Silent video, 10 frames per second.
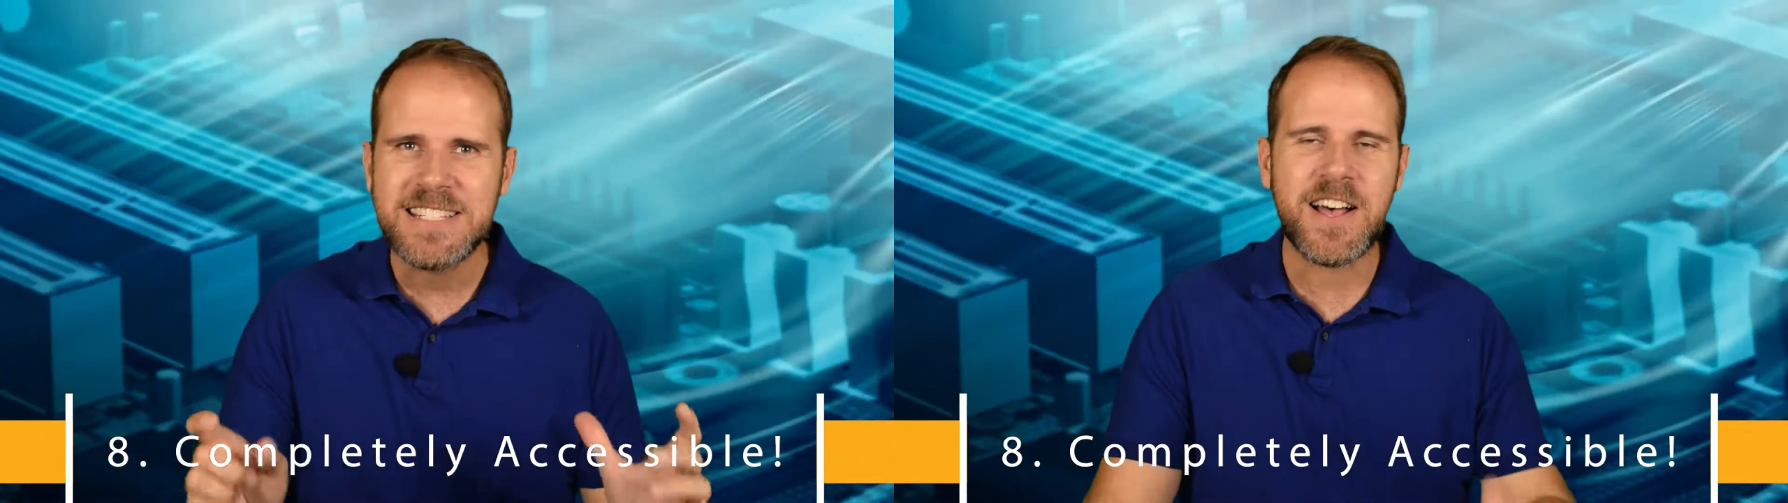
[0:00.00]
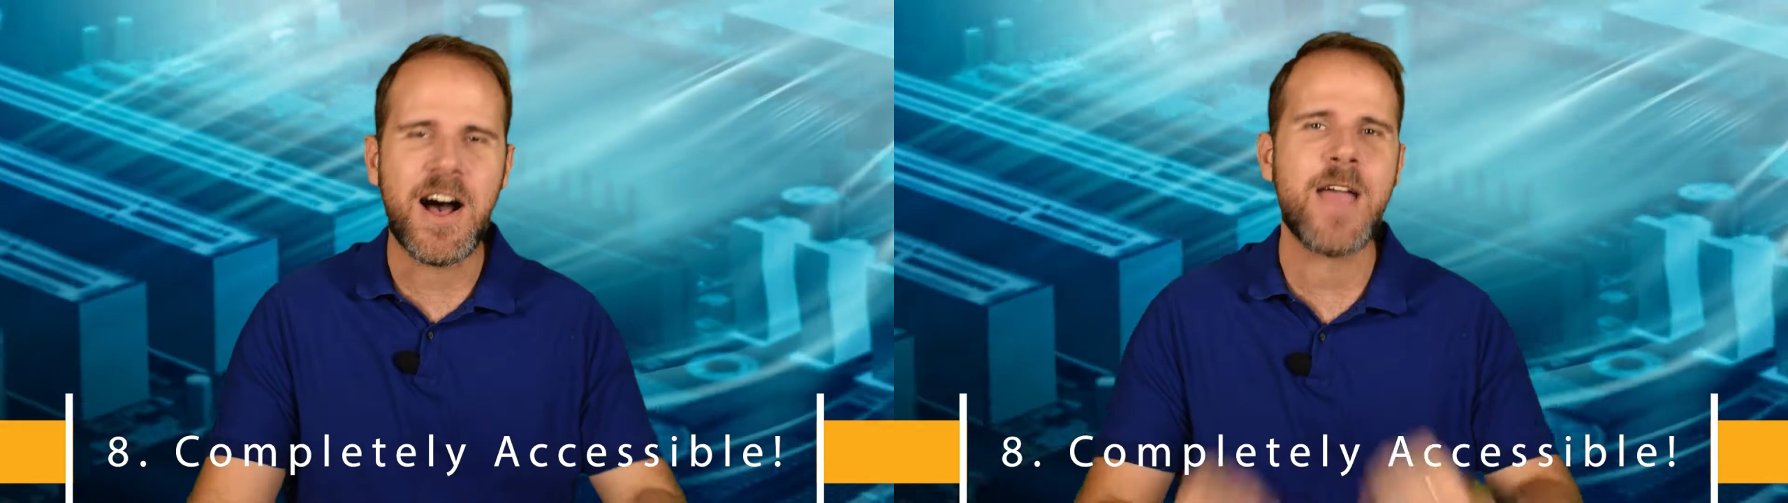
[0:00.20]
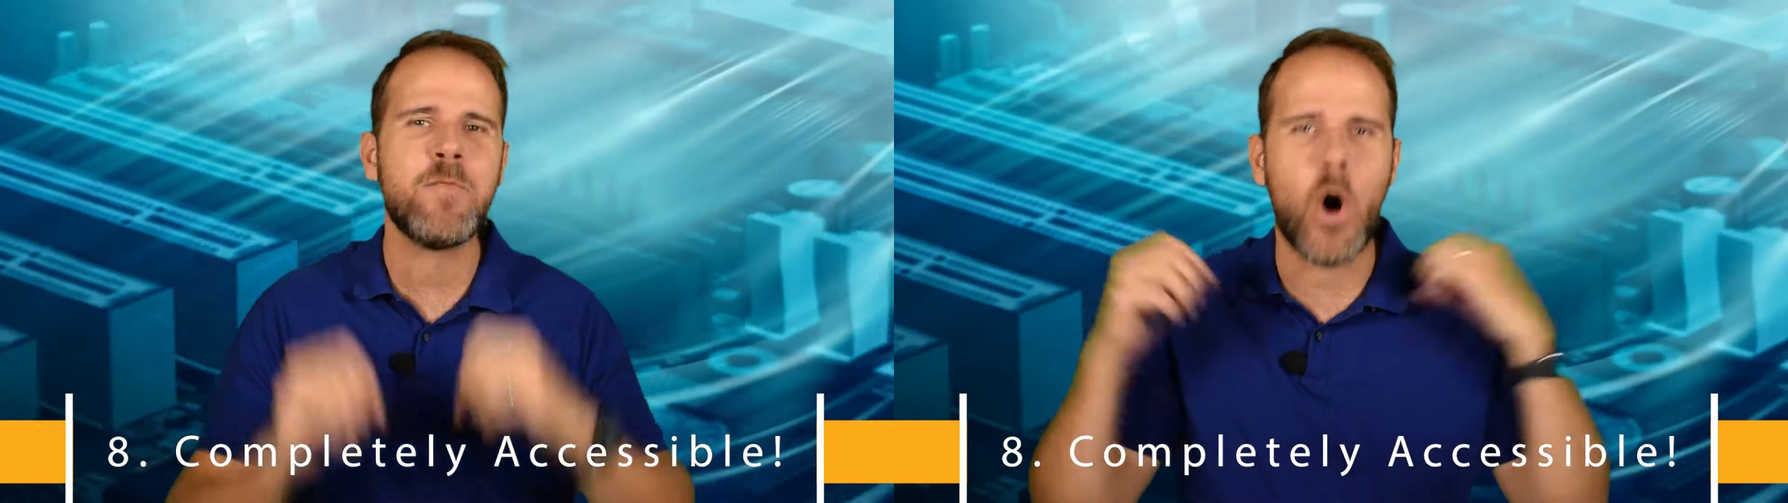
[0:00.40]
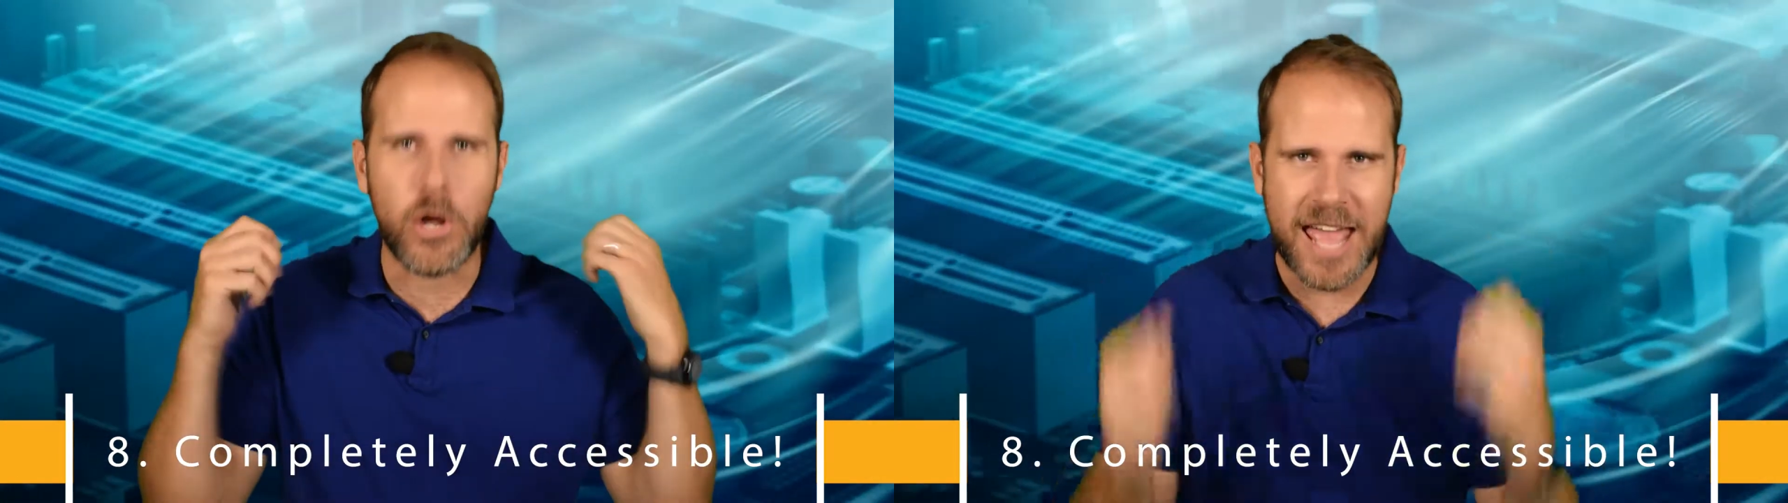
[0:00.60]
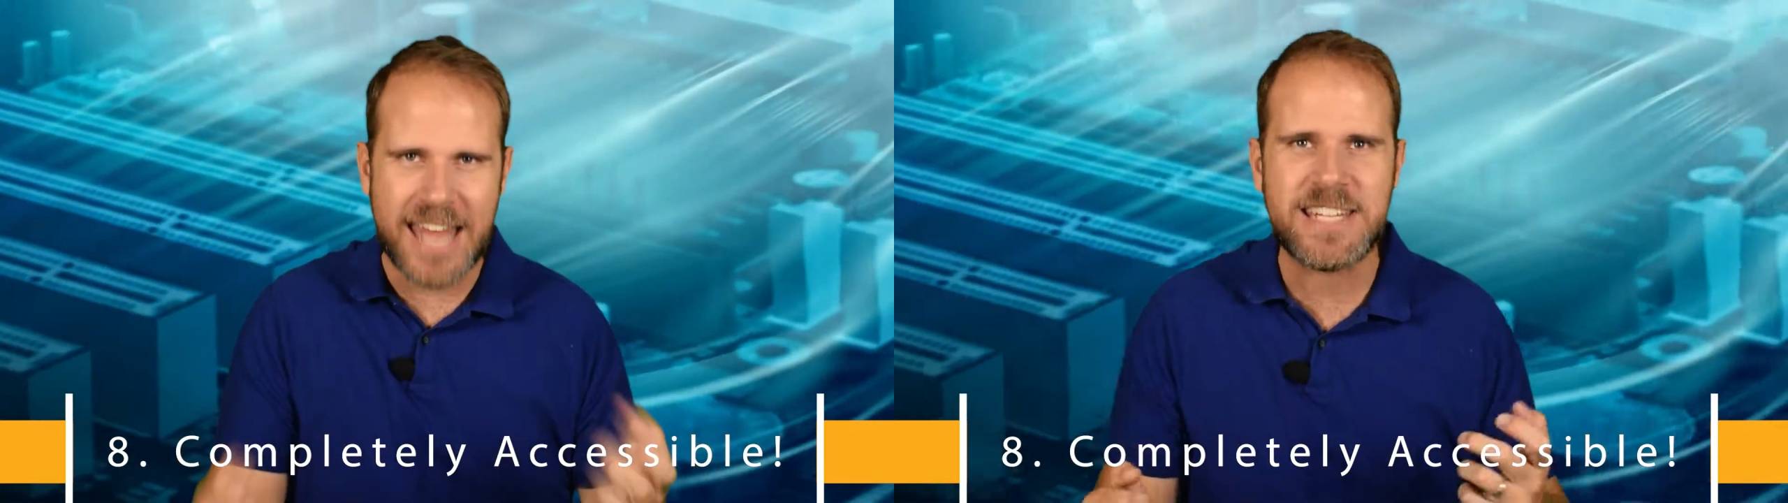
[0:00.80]
time
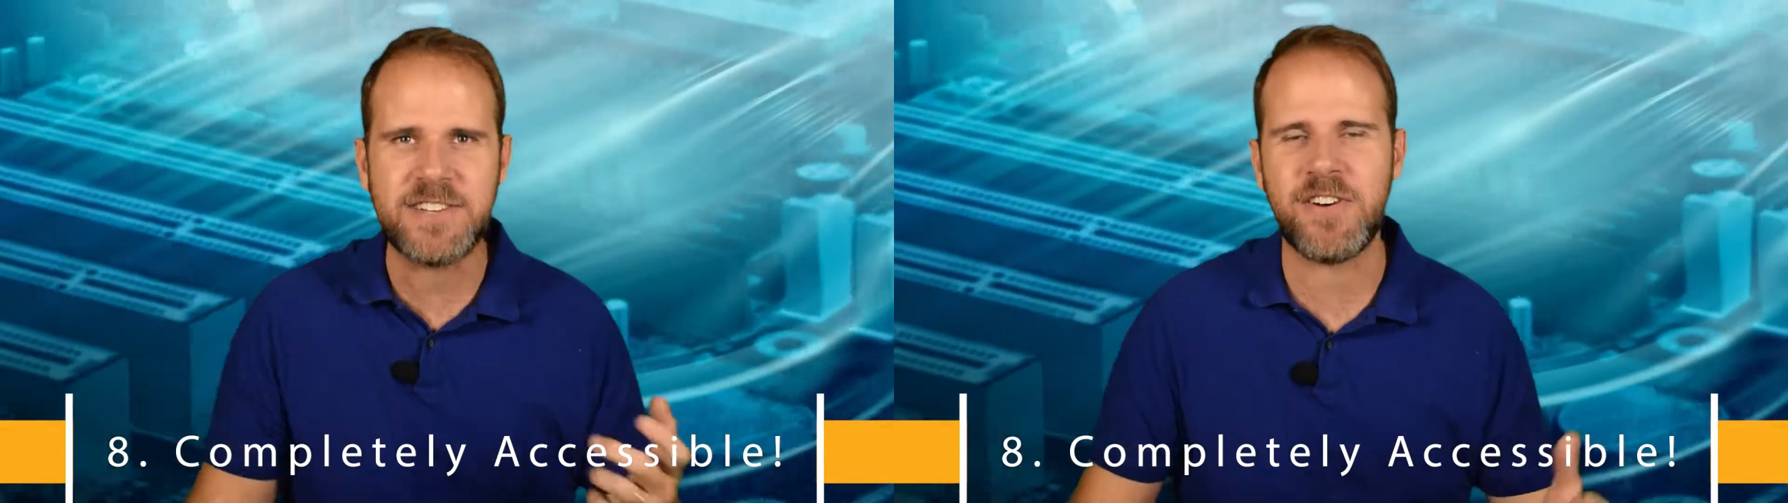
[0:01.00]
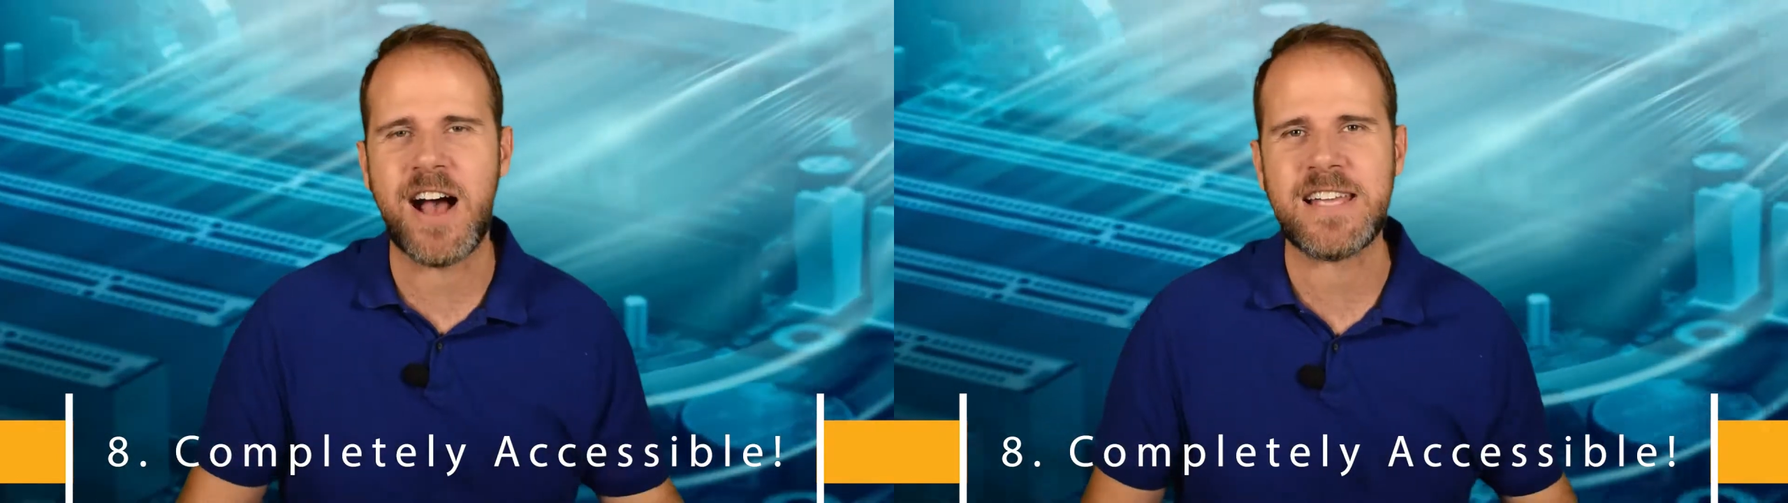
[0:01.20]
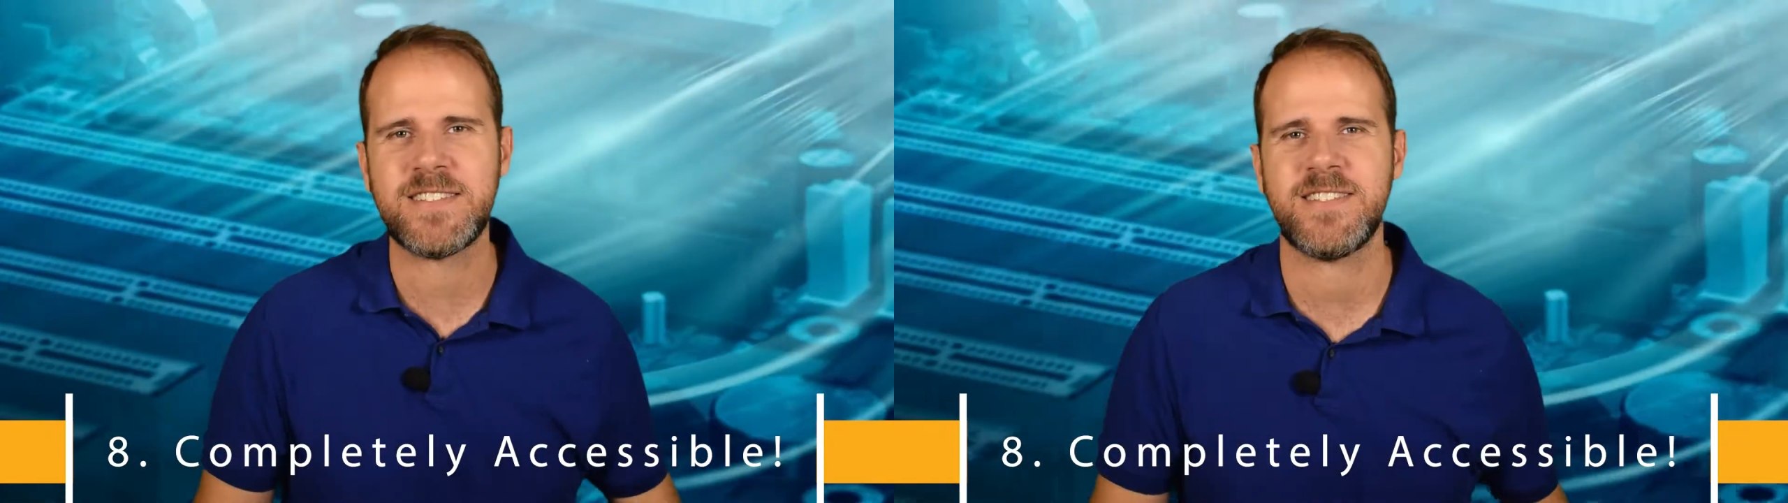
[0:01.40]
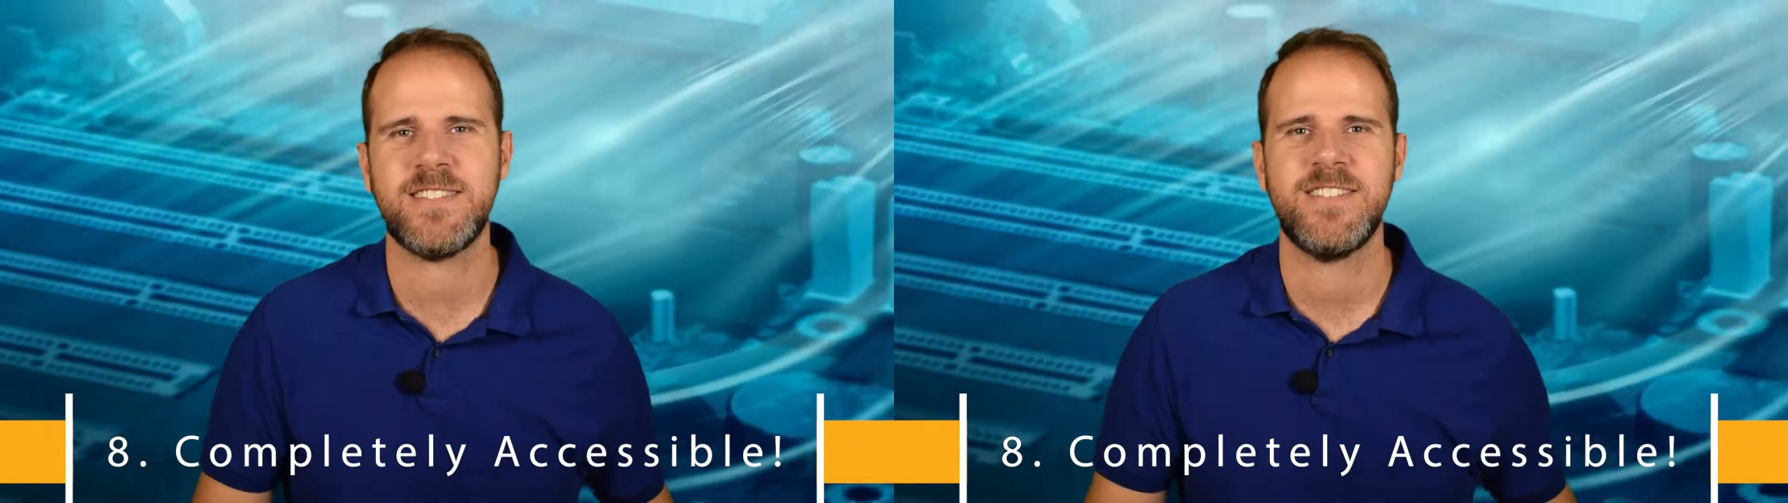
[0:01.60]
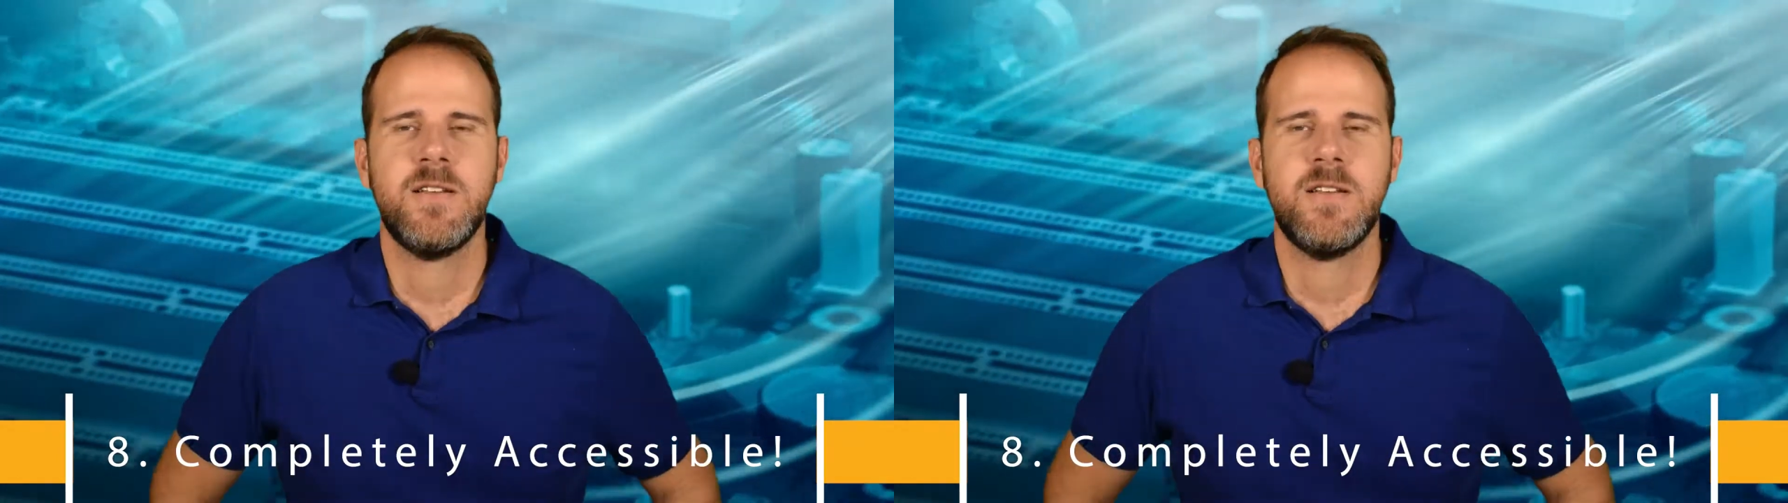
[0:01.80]
on any device.